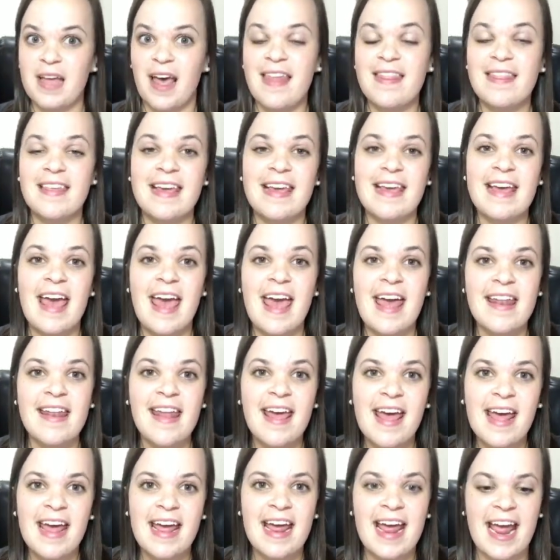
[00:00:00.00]
The
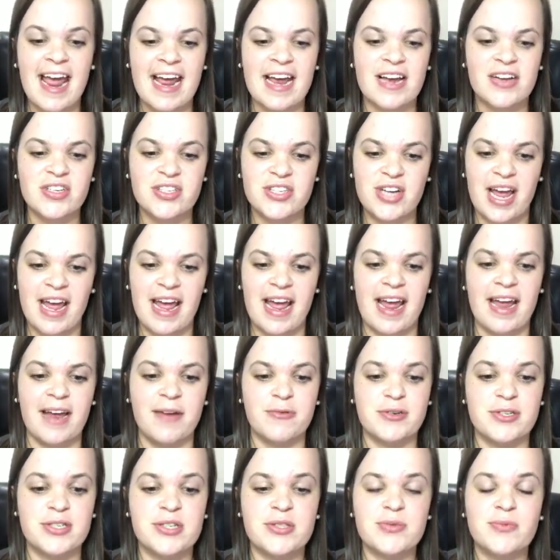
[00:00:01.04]
NAHA,
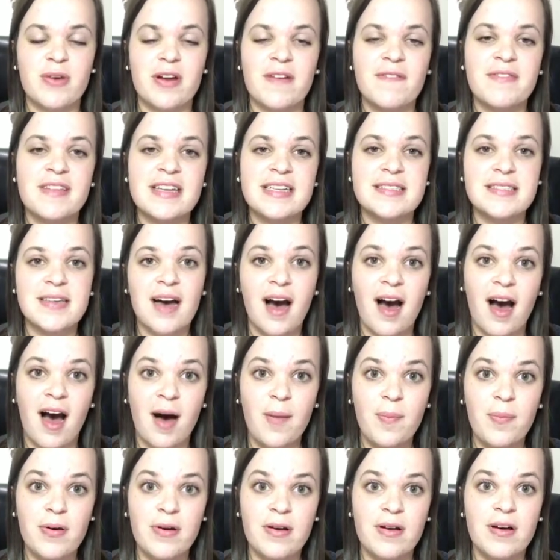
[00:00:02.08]
which is one of the
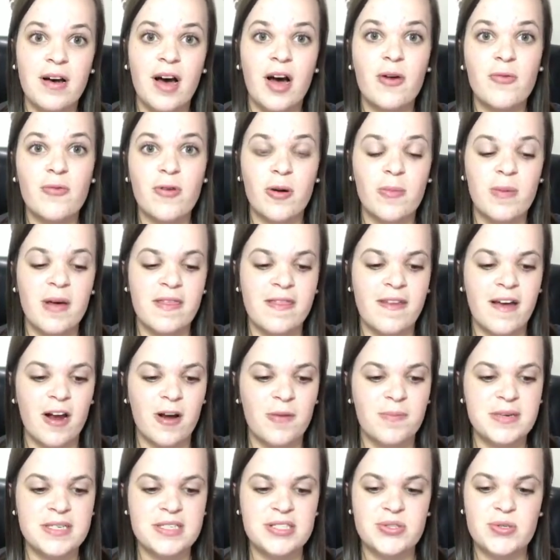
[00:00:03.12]
top
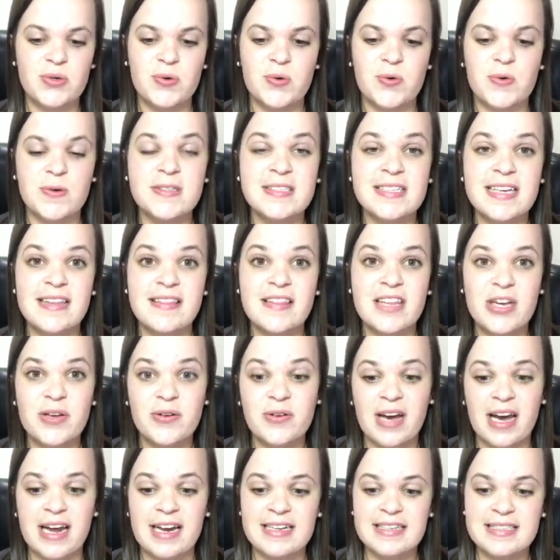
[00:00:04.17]
aromatherapy schools in the
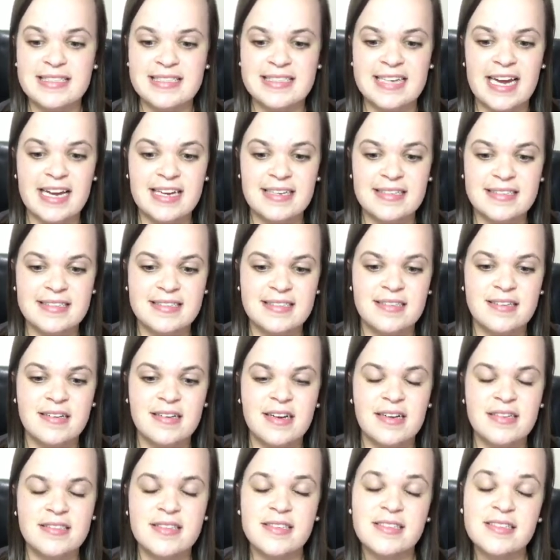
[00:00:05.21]
United States,
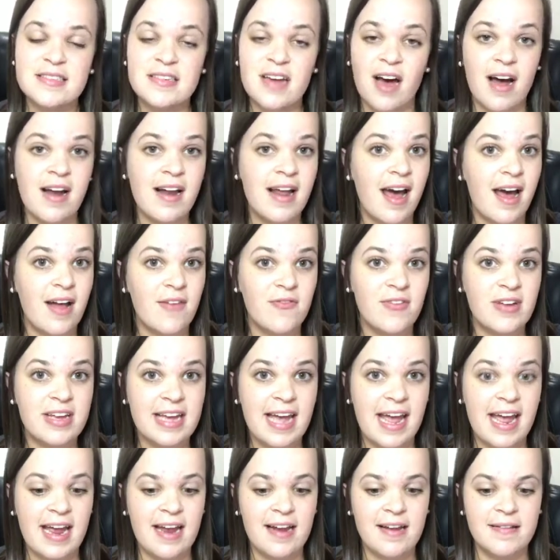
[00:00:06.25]
does not
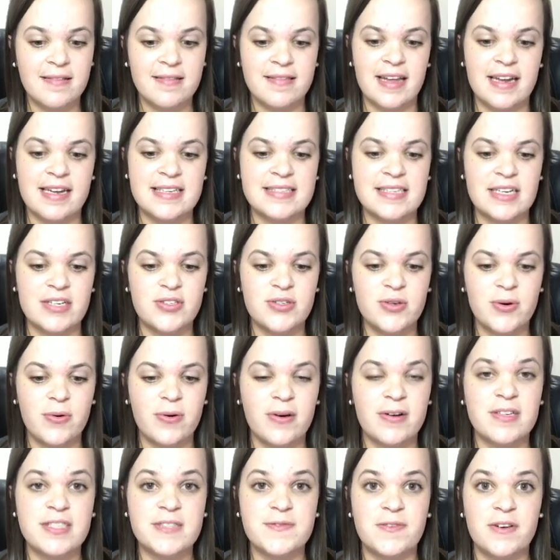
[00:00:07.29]
advocate that essential
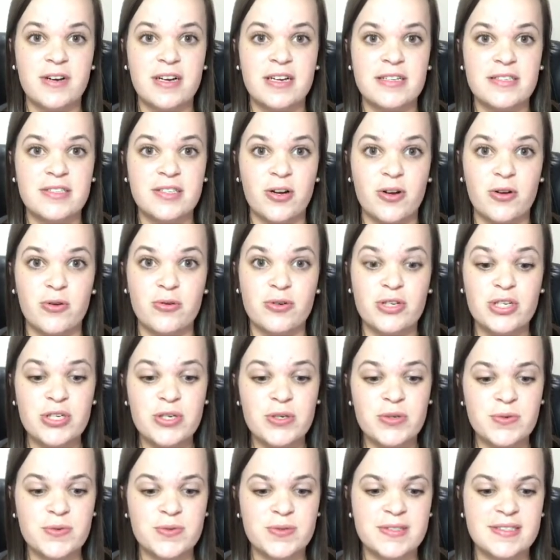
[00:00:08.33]
oils for internal
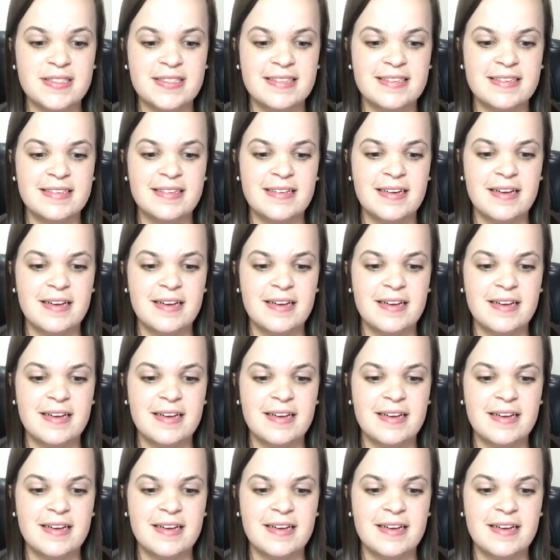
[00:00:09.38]
use.